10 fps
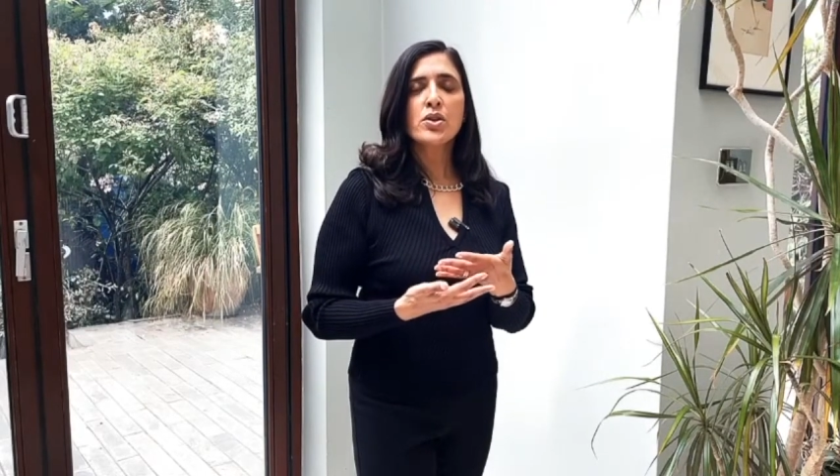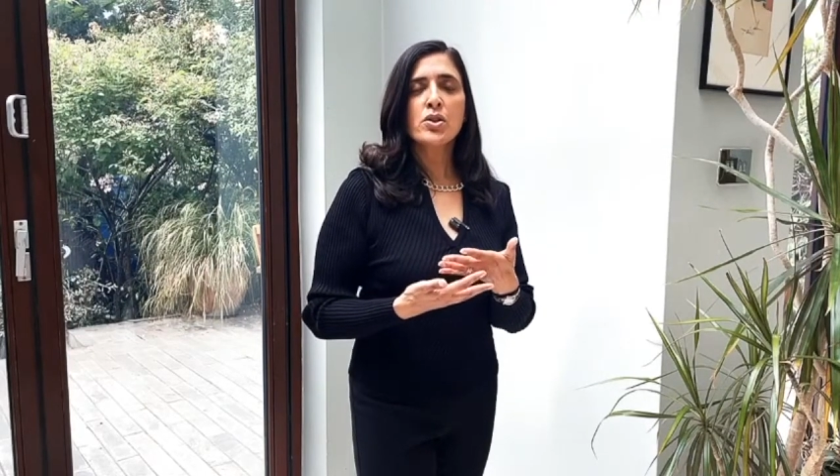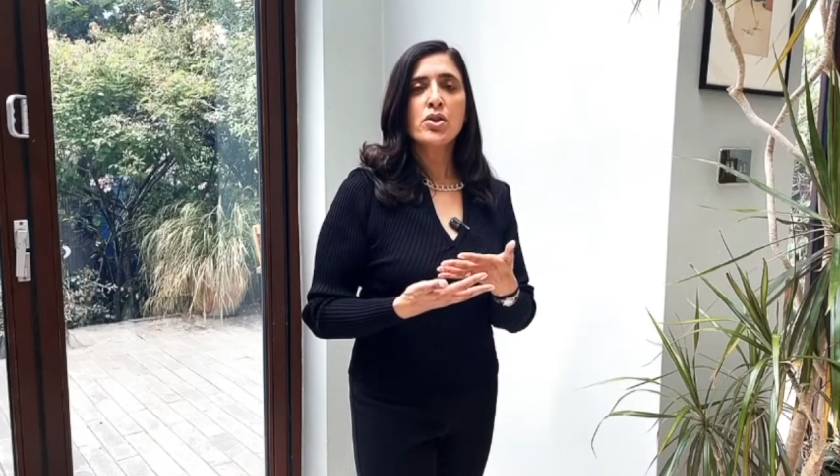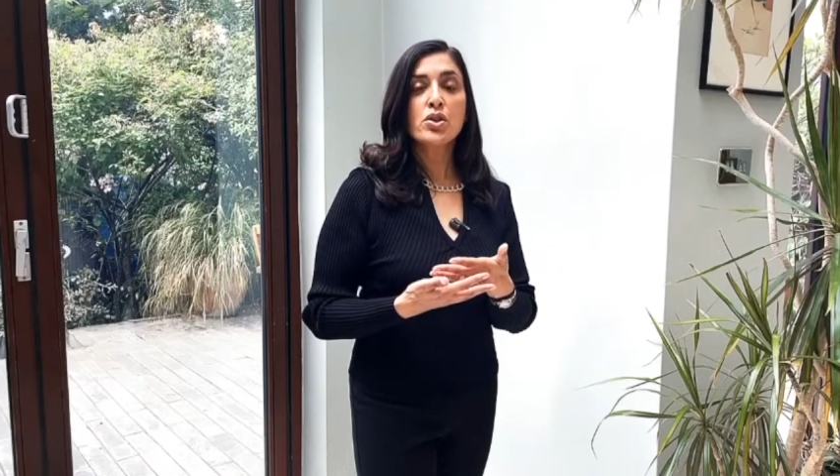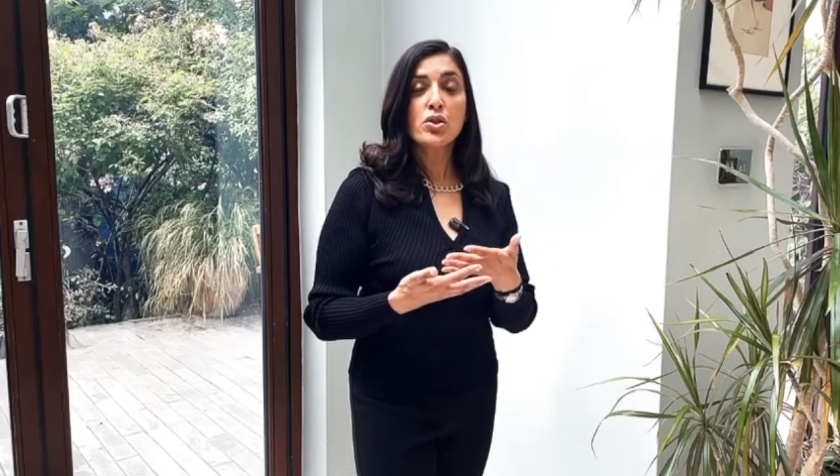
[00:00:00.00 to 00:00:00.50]

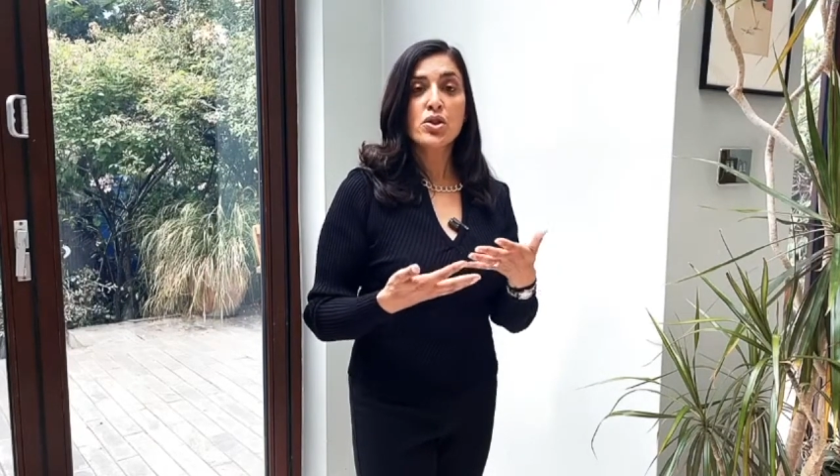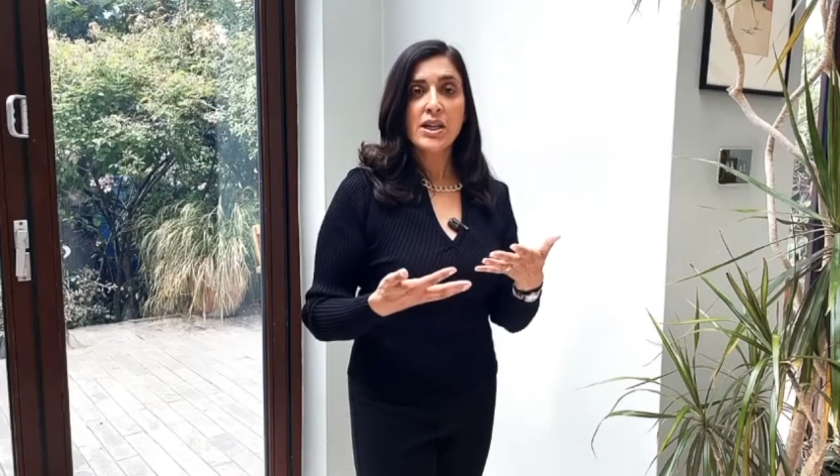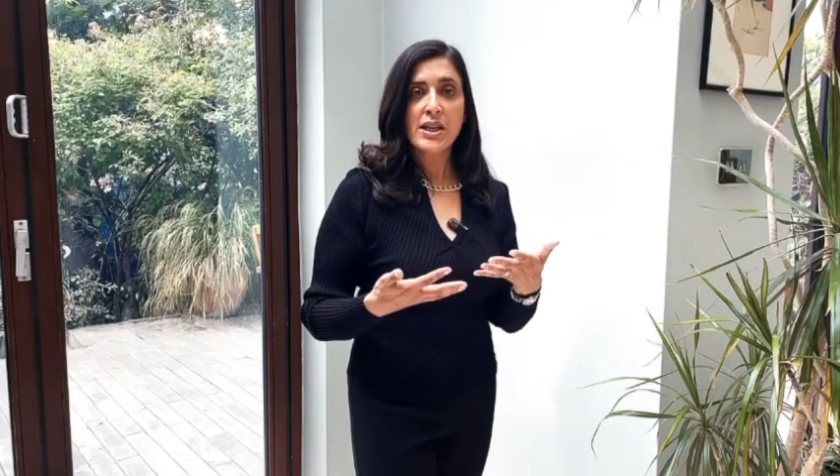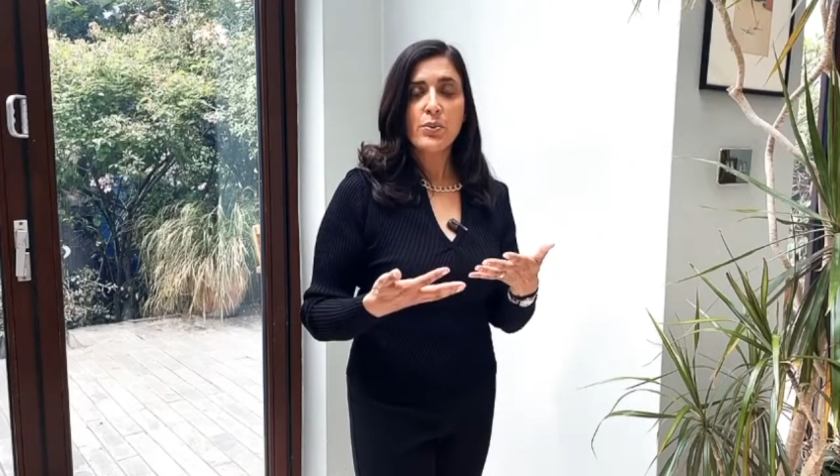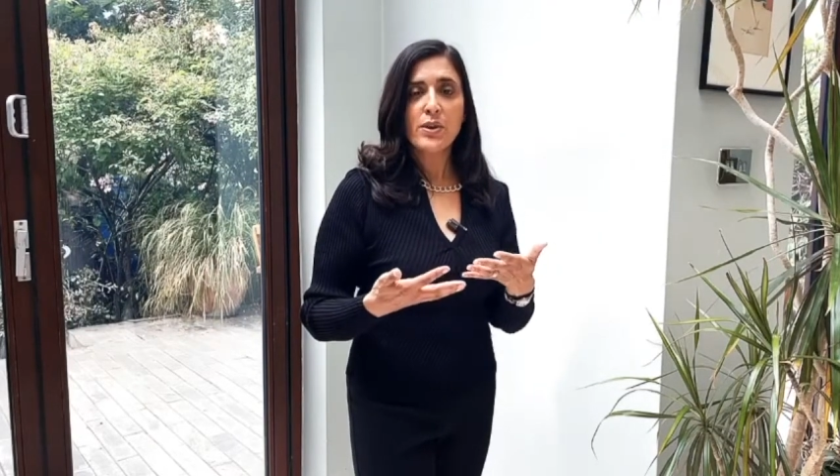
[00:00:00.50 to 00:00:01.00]

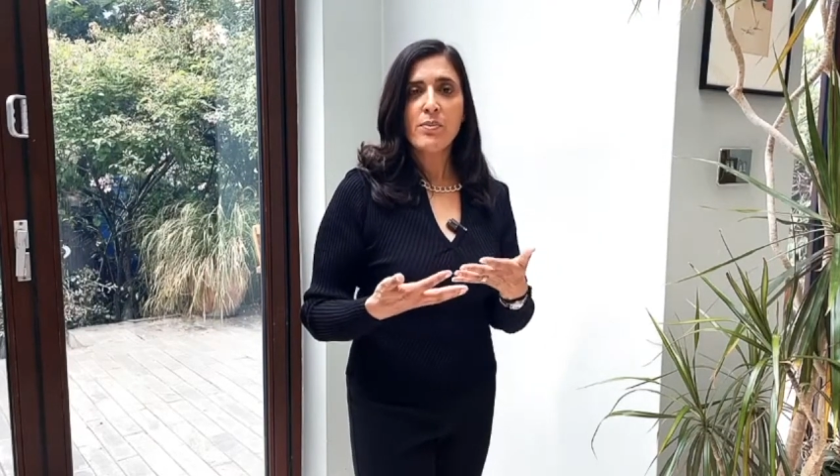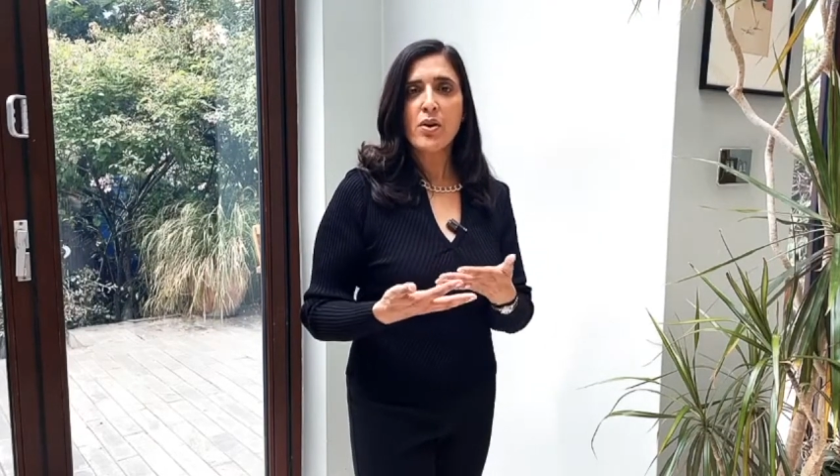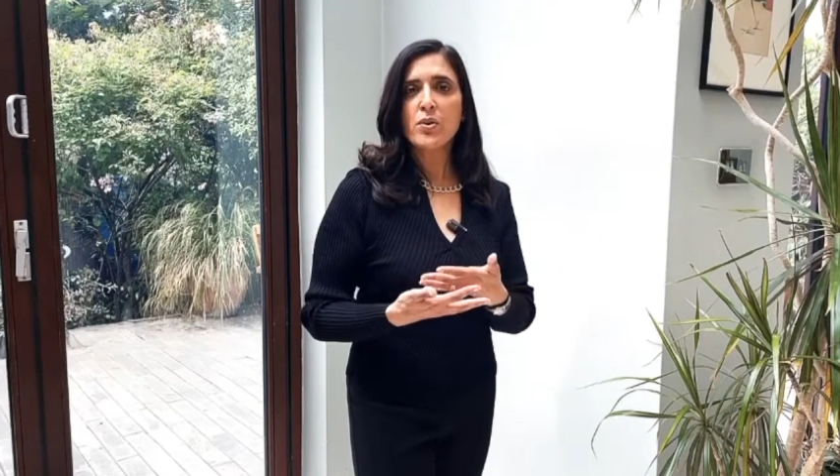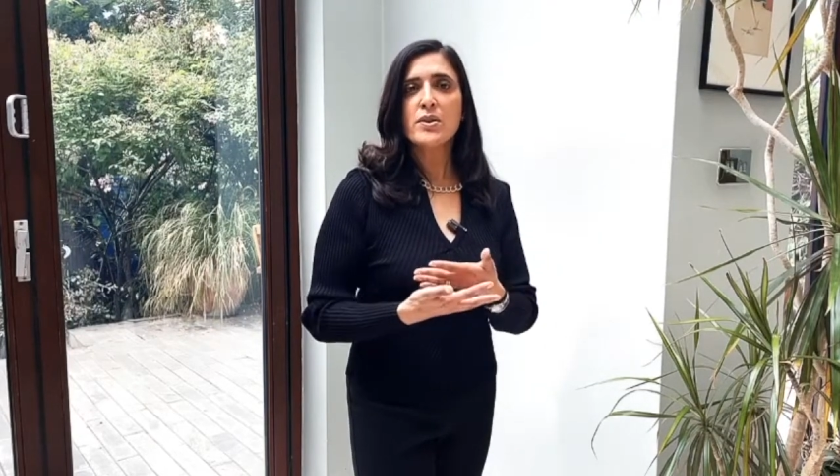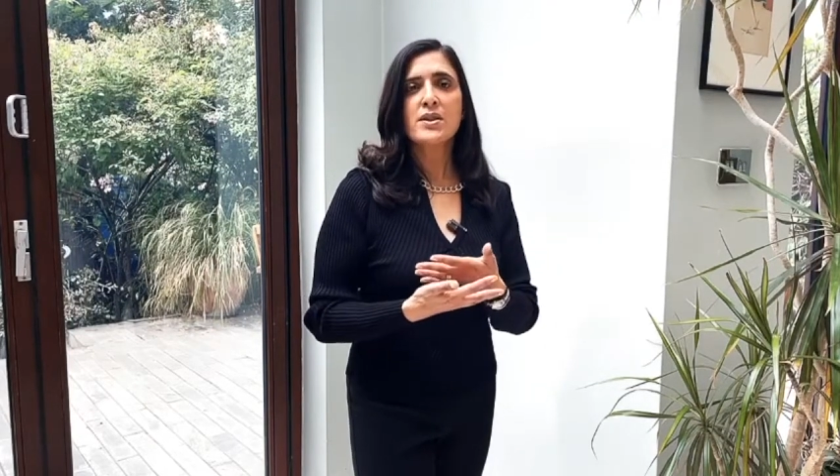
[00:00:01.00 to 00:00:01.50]
usually with
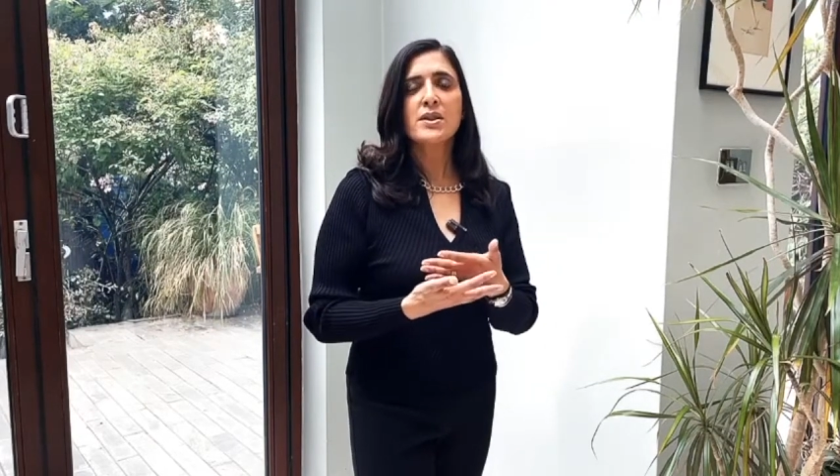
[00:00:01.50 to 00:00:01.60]
moles,